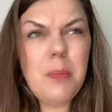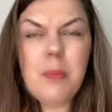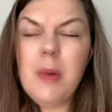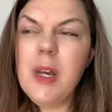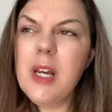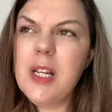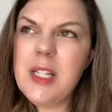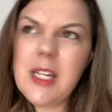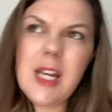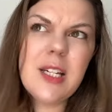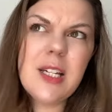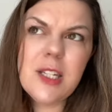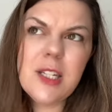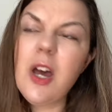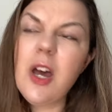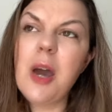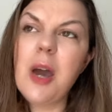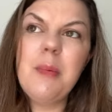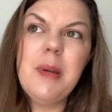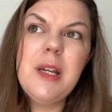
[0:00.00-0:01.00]
it takes
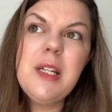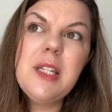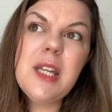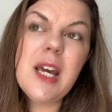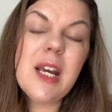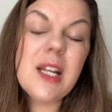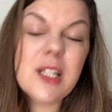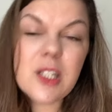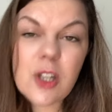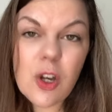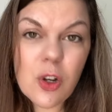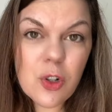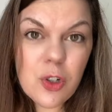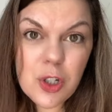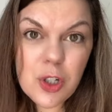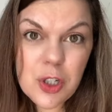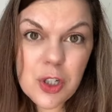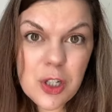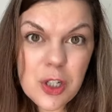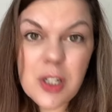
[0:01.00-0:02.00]
time and it takes
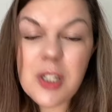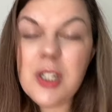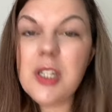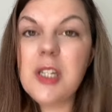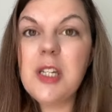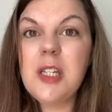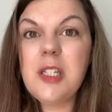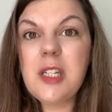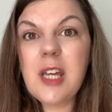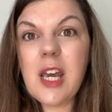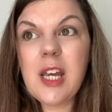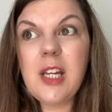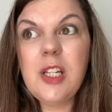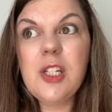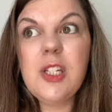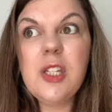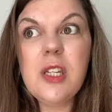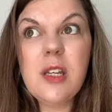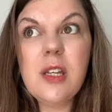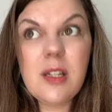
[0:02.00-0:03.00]
consciousness and it
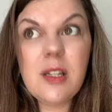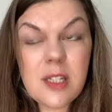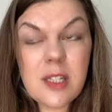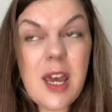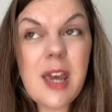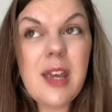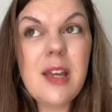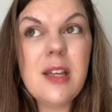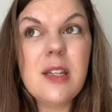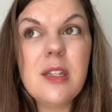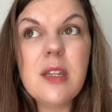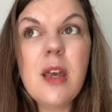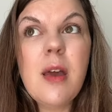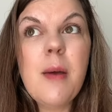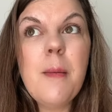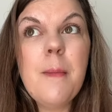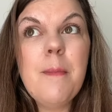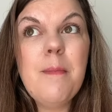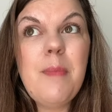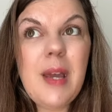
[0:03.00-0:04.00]
takes takes
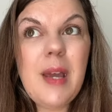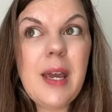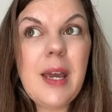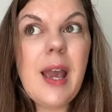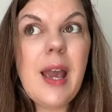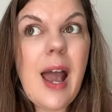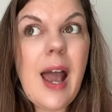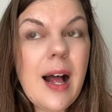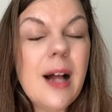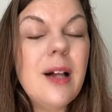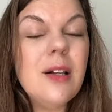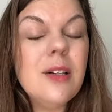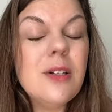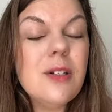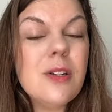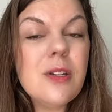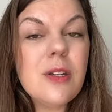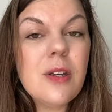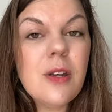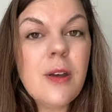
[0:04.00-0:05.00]
being
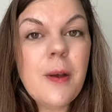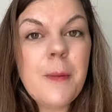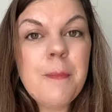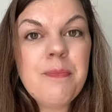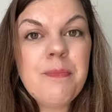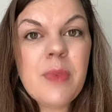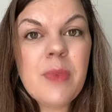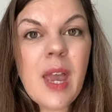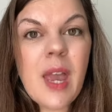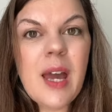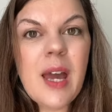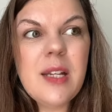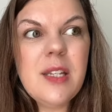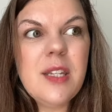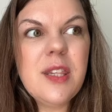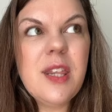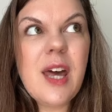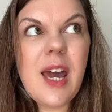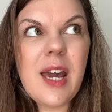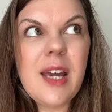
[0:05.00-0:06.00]
held. And
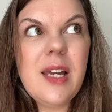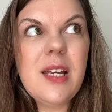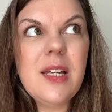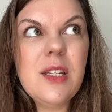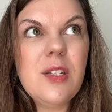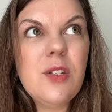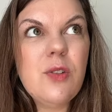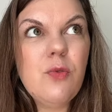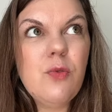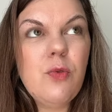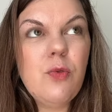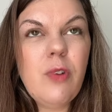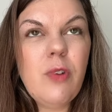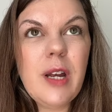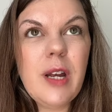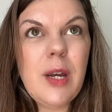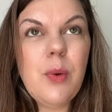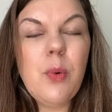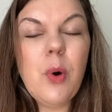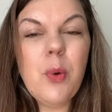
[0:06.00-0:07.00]
that is
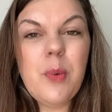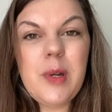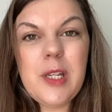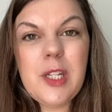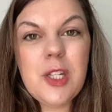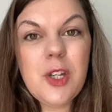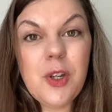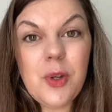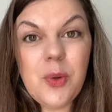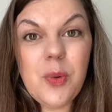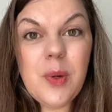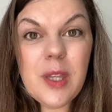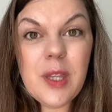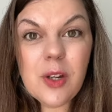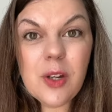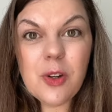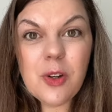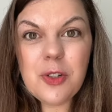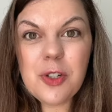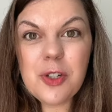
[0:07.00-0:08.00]
really what we do in the
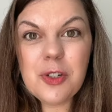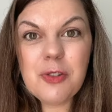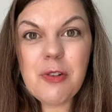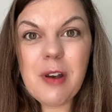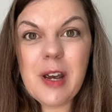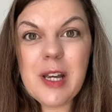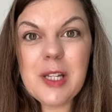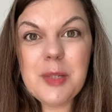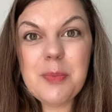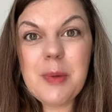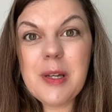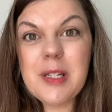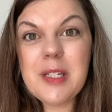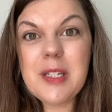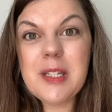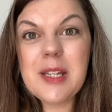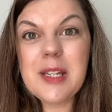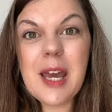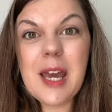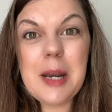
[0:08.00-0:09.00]
Conscious Creators
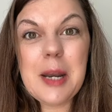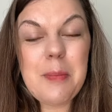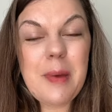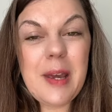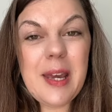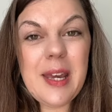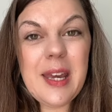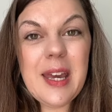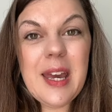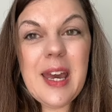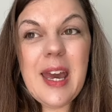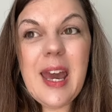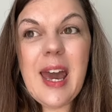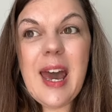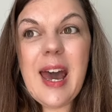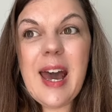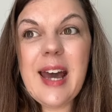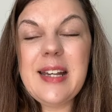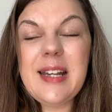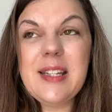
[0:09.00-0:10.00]
Masters Academy.
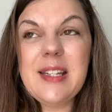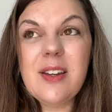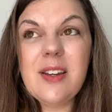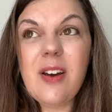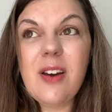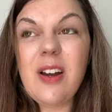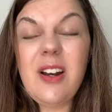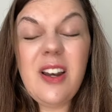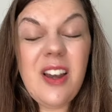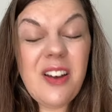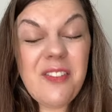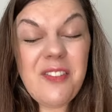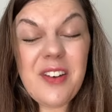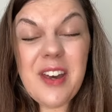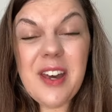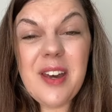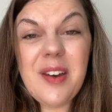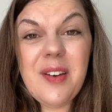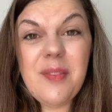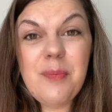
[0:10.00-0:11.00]
And I love
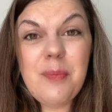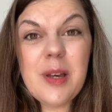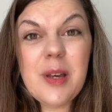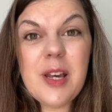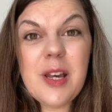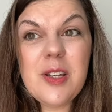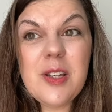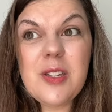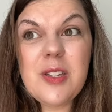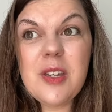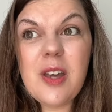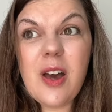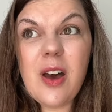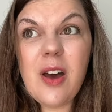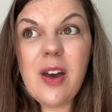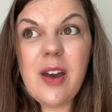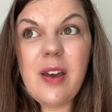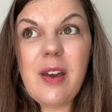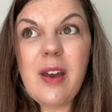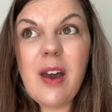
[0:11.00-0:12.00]
it because
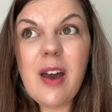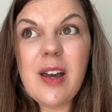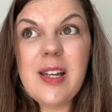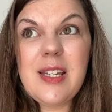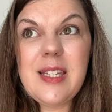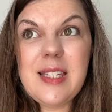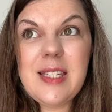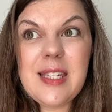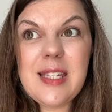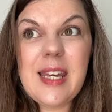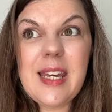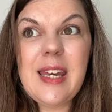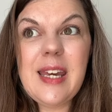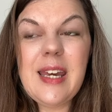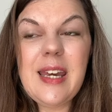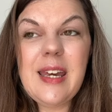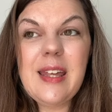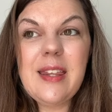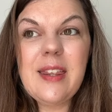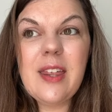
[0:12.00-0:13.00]
I I
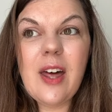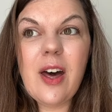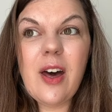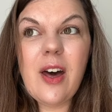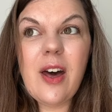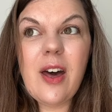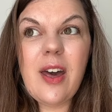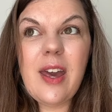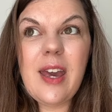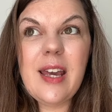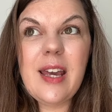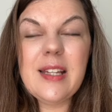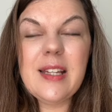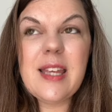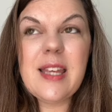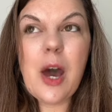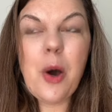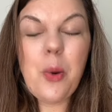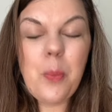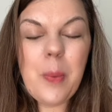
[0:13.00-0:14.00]
see that it's
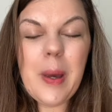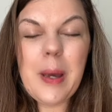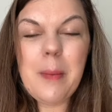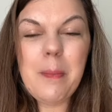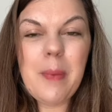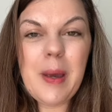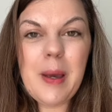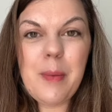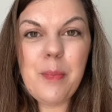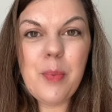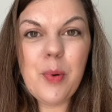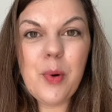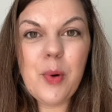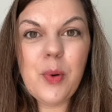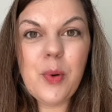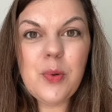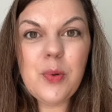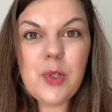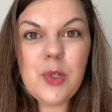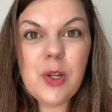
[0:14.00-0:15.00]
helping
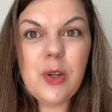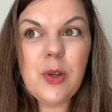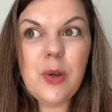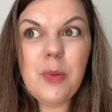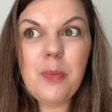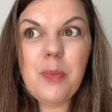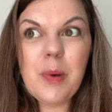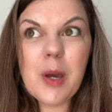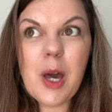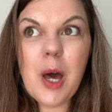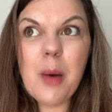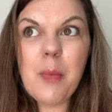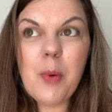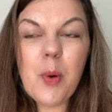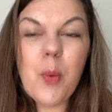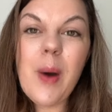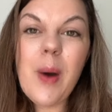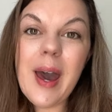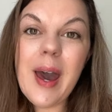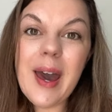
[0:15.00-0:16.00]
people to become
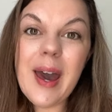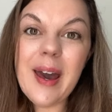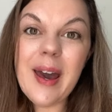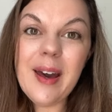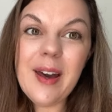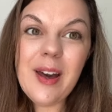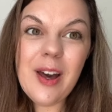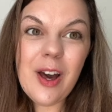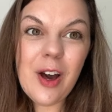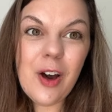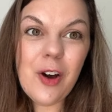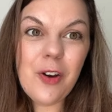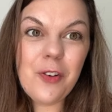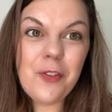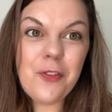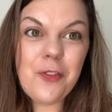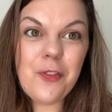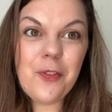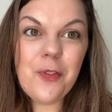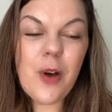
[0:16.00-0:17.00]
aware
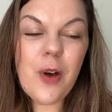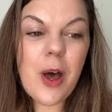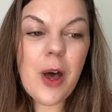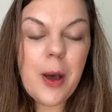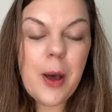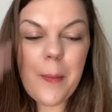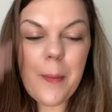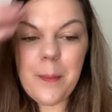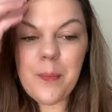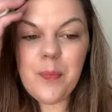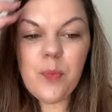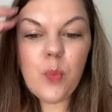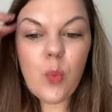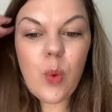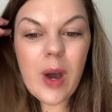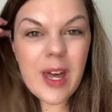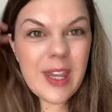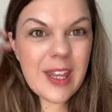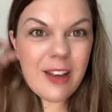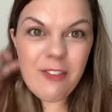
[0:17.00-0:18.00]
of um,
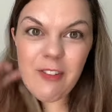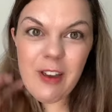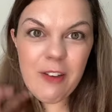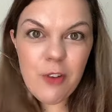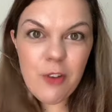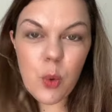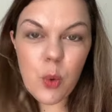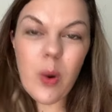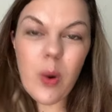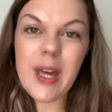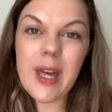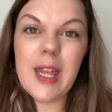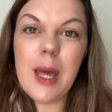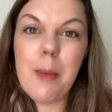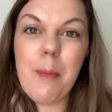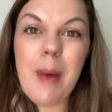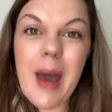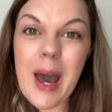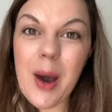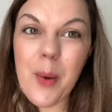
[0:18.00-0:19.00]
where they've given away their
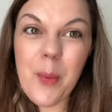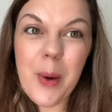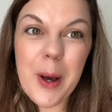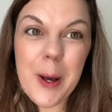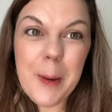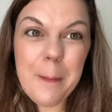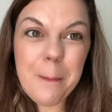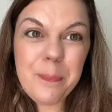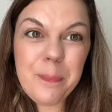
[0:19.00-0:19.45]
power.